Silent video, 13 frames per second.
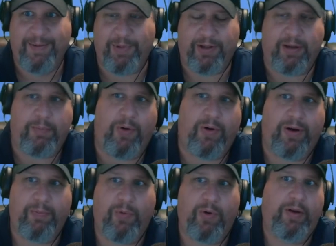But the more
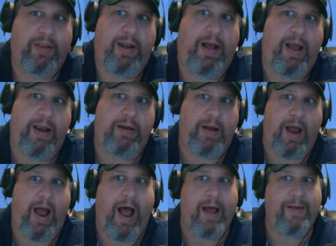and more that
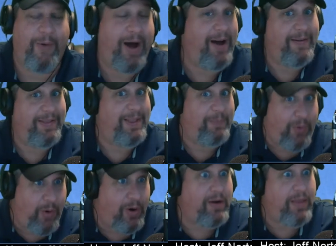the
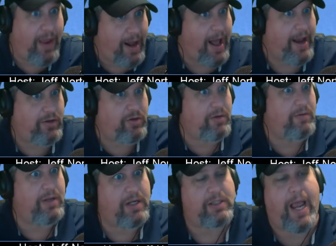more that I do
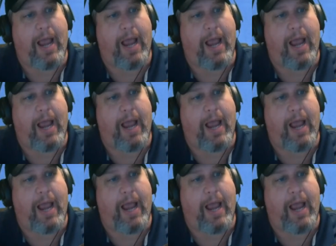this,